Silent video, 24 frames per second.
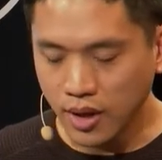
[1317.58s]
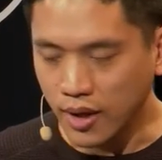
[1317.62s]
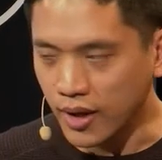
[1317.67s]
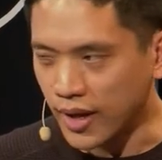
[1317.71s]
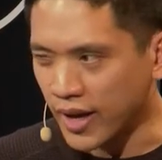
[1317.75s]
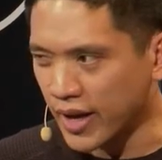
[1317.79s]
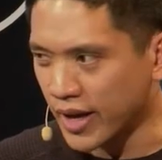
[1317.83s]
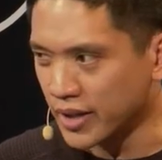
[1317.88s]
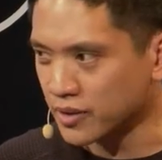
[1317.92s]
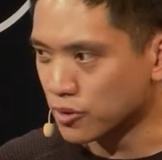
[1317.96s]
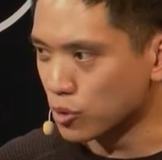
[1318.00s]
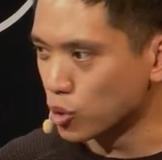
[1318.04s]

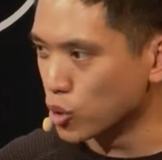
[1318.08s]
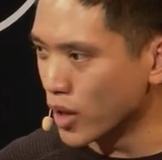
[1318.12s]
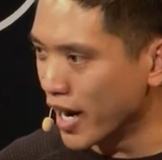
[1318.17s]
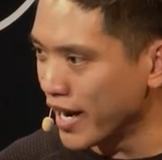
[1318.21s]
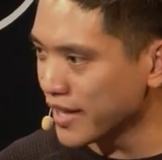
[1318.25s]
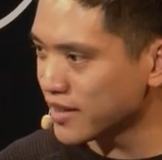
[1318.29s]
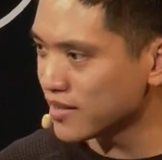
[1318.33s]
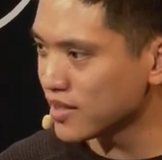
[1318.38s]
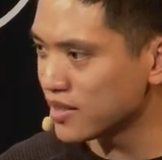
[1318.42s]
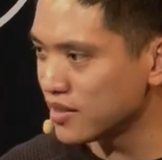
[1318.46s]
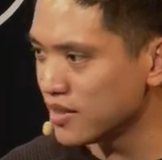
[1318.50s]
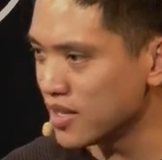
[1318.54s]
And
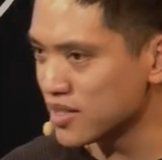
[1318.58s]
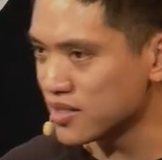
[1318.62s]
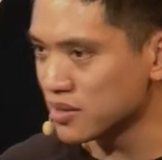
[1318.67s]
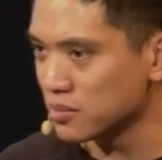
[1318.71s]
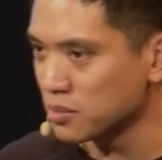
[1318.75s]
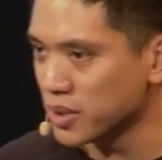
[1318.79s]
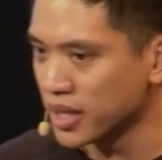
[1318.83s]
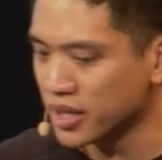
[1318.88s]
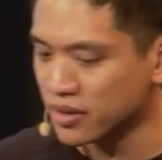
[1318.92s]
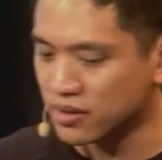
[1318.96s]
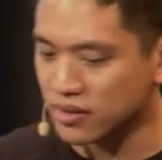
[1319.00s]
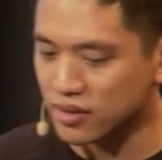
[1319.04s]
right doesn't
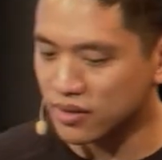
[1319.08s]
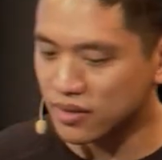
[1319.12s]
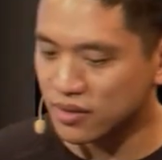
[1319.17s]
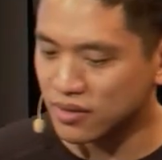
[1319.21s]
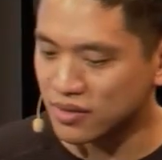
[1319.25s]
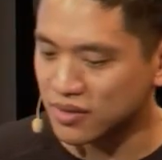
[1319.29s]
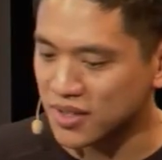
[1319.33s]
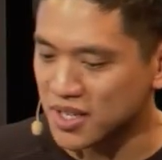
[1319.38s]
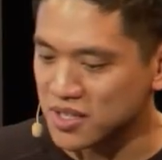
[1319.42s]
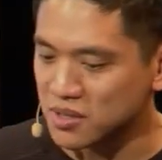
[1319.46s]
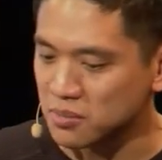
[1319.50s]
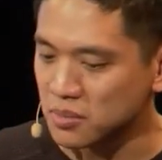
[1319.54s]

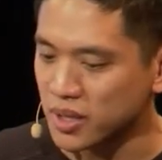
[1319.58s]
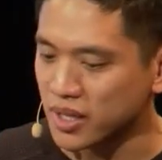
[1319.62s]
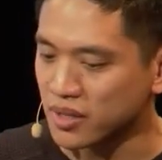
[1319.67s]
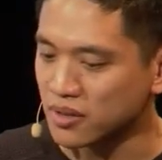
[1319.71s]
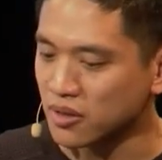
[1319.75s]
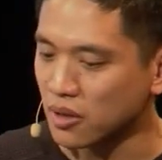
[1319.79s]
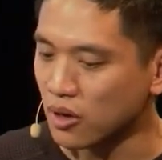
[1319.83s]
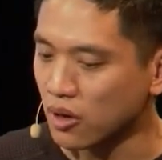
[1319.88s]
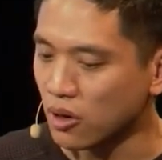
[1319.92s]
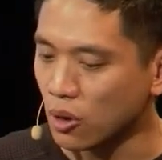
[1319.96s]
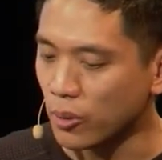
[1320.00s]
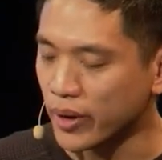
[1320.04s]
mean
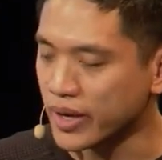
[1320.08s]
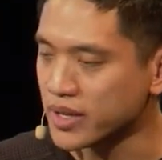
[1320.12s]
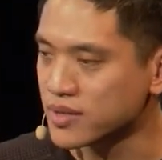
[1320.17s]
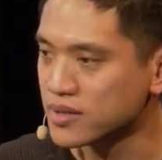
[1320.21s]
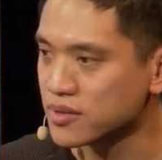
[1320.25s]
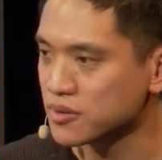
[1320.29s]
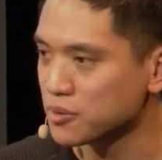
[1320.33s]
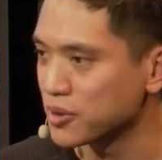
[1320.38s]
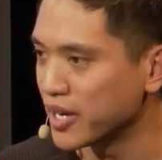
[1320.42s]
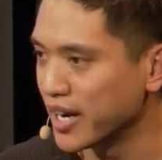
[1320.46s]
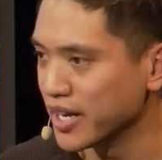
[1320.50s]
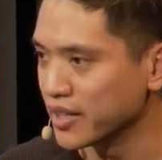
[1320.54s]

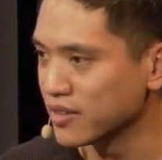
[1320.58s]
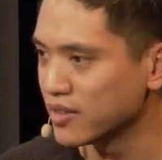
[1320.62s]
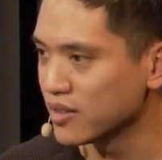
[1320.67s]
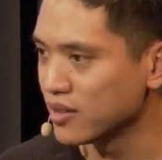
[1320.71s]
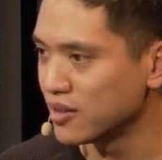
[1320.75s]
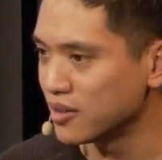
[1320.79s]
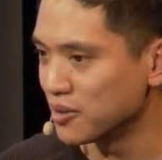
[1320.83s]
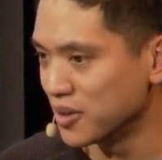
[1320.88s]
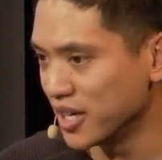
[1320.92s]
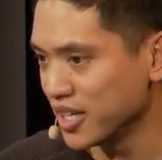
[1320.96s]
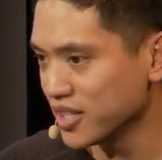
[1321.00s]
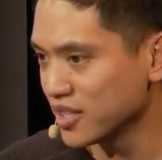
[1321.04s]
always right,
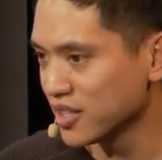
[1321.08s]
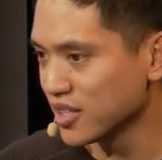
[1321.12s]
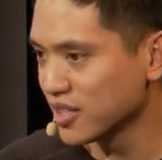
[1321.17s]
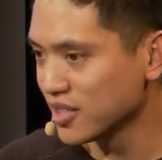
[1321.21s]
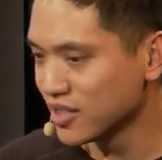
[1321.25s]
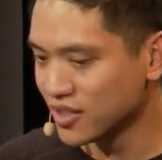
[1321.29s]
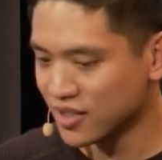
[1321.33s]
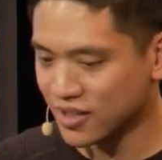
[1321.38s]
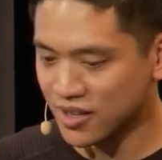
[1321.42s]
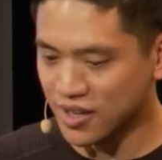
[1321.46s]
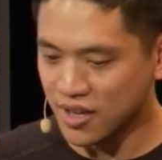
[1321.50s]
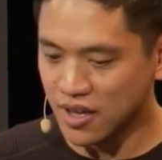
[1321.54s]
right?
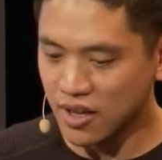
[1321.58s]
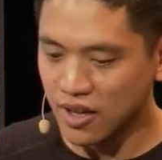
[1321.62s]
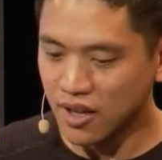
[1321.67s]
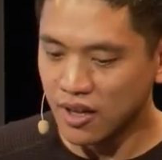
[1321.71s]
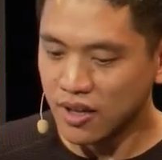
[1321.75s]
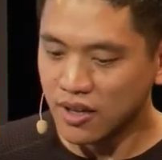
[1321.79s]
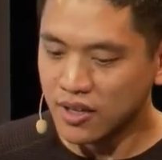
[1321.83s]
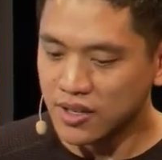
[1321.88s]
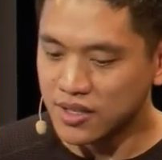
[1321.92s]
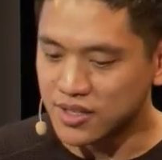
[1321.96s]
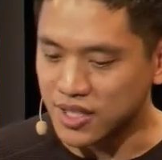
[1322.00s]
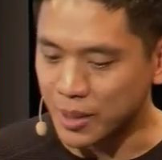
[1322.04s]

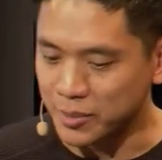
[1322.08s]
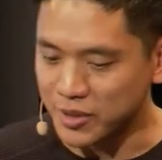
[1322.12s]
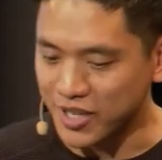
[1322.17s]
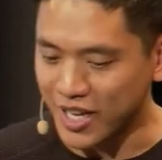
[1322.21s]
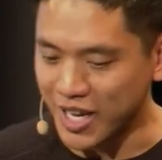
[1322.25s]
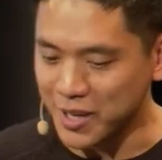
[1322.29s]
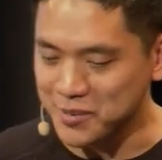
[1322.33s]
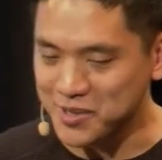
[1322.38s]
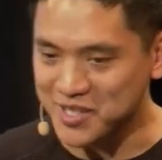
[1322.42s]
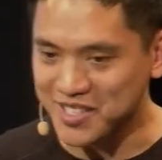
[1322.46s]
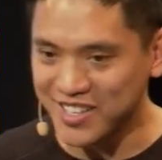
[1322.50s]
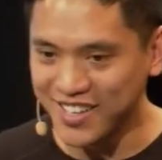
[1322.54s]

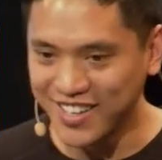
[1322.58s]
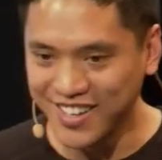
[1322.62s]
Sometimes